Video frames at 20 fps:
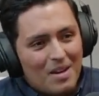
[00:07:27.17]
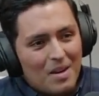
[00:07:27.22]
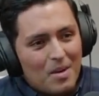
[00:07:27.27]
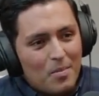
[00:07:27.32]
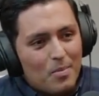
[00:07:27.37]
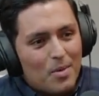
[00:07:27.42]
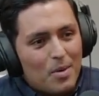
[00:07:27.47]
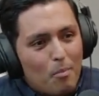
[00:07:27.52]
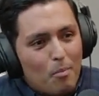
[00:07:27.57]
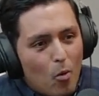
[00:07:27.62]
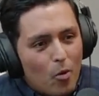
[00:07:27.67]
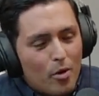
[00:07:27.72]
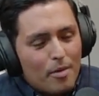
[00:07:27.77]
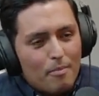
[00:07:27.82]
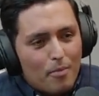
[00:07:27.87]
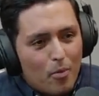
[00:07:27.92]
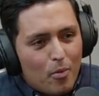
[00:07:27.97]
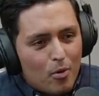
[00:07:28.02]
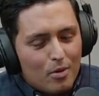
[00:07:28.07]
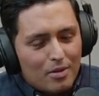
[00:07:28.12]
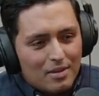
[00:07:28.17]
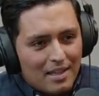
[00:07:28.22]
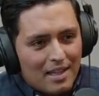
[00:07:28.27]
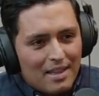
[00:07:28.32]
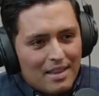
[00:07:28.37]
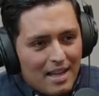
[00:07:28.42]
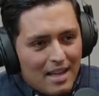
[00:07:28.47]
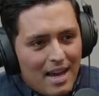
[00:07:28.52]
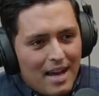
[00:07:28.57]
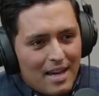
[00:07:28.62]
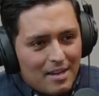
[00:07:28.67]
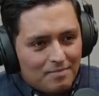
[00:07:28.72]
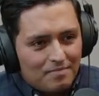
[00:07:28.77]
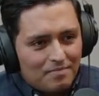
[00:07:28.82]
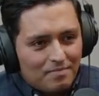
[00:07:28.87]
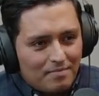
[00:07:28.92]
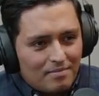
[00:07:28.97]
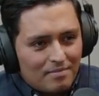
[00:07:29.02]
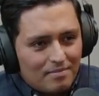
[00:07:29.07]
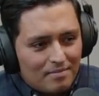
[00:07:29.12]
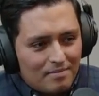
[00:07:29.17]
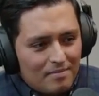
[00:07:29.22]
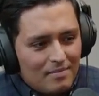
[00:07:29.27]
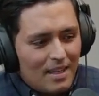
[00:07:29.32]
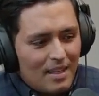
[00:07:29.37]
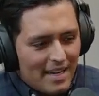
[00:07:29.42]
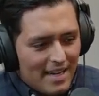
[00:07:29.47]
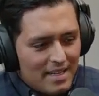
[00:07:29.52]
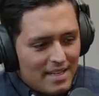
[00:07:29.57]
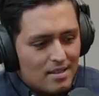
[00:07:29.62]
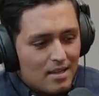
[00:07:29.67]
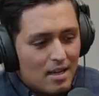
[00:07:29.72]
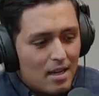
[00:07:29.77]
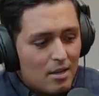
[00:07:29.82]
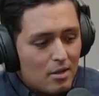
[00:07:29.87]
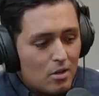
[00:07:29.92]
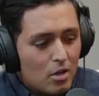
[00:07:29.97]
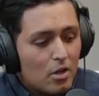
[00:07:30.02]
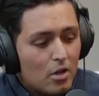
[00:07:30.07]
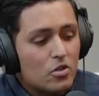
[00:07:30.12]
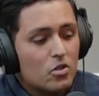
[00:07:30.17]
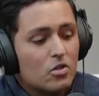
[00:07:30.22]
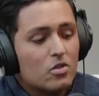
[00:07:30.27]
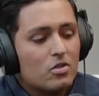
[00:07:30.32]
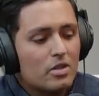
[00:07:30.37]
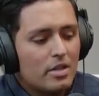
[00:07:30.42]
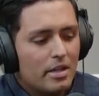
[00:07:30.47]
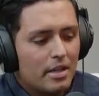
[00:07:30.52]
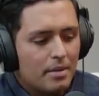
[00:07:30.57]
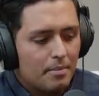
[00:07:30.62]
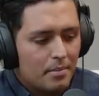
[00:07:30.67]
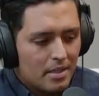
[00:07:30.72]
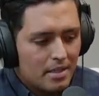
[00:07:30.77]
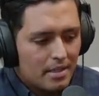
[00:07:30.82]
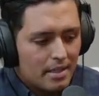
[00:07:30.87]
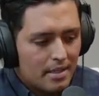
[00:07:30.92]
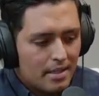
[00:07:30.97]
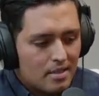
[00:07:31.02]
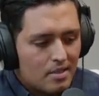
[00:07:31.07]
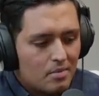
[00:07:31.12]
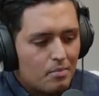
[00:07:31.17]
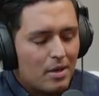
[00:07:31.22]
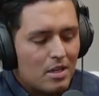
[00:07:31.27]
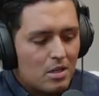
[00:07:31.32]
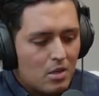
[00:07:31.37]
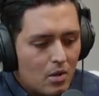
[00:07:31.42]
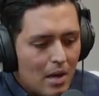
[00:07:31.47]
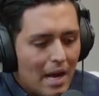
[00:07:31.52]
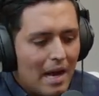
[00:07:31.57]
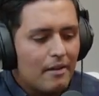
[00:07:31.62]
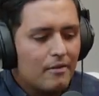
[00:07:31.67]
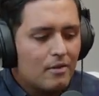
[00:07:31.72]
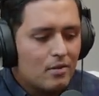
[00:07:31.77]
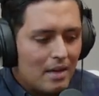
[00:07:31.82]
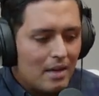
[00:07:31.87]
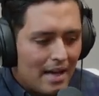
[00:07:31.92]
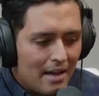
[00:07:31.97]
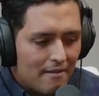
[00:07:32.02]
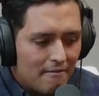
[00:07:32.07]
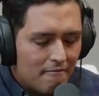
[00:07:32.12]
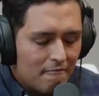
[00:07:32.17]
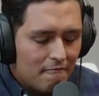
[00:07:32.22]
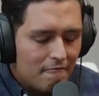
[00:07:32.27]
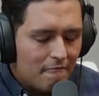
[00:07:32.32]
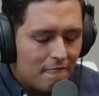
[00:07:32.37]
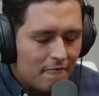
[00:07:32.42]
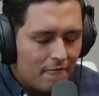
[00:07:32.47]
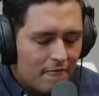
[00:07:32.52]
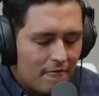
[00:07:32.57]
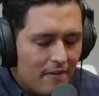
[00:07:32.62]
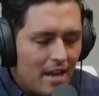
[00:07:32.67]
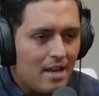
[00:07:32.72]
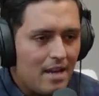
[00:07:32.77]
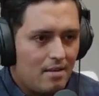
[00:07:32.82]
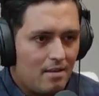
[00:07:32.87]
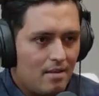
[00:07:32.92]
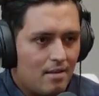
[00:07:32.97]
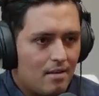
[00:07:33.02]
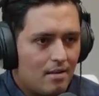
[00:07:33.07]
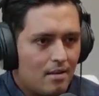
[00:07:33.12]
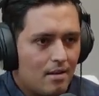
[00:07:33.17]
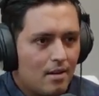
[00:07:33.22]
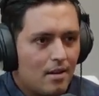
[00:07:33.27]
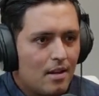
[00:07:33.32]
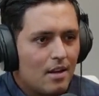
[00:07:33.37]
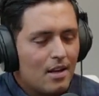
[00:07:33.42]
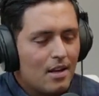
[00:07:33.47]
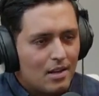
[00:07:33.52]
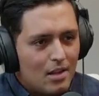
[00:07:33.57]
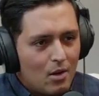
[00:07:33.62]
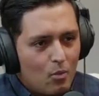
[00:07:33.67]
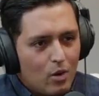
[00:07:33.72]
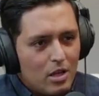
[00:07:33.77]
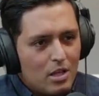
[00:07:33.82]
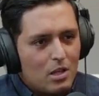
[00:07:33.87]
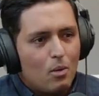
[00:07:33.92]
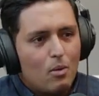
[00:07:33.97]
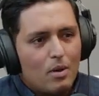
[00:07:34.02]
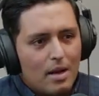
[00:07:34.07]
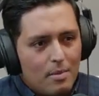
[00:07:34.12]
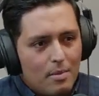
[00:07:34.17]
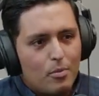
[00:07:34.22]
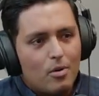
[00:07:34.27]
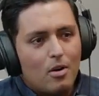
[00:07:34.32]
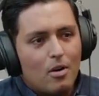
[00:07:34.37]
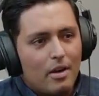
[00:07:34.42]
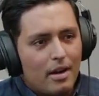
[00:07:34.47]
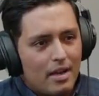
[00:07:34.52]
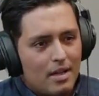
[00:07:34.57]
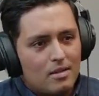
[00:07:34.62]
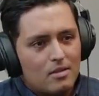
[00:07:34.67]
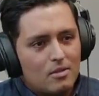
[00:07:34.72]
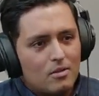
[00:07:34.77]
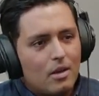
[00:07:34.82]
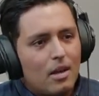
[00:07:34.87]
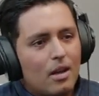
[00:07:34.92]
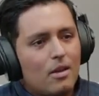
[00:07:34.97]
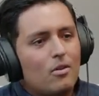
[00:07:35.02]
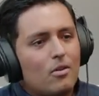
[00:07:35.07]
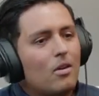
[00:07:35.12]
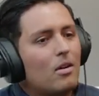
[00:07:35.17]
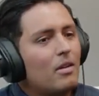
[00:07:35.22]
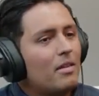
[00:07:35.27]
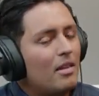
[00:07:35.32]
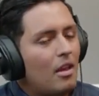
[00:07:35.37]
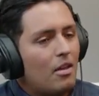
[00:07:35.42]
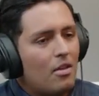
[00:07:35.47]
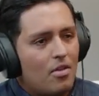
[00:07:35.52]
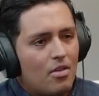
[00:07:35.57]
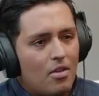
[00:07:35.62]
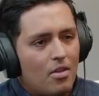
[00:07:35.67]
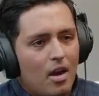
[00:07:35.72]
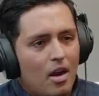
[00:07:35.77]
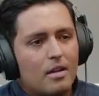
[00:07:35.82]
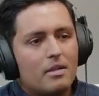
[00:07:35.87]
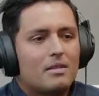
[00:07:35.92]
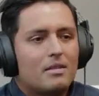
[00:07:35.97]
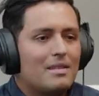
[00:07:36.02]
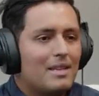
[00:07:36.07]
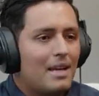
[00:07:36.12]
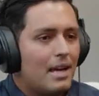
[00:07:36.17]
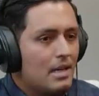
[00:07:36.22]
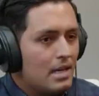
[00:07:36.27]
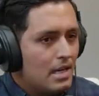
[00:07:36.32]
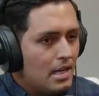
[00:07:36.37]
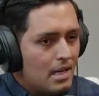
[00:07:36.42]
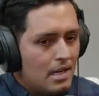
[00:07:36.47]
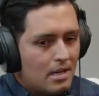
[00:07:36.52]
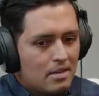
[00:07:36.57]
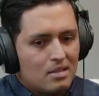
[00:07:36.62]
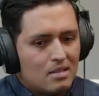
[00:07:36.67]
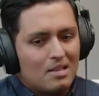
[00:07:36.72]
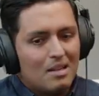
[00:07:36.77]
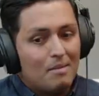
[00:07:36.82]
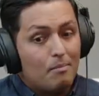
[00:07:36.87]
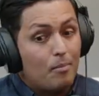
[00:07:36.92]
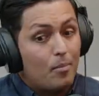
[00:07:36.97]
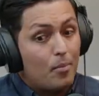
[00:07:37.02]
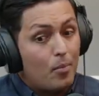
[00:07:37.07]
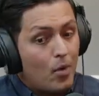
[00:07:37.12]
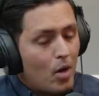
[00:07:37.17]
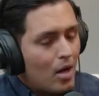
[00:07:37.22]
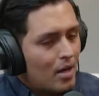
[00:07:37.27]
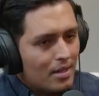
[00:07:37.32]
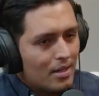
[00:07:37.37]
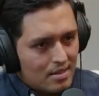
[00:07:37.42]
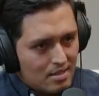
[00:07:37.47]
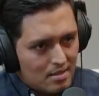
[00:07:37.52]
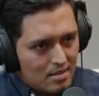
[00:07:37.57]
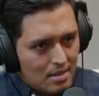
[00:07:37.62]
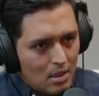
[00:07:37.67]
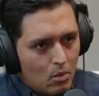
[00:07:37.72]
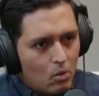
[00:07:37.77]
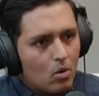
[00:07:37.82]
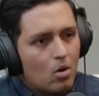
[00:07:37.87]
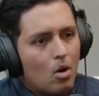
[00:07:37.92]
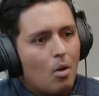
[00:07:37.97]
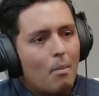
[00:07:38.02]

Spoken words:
But more important than that is not just the abundance, but you have to have faith that when you and I put our heads together, the thoughts, the ideas, the products that will come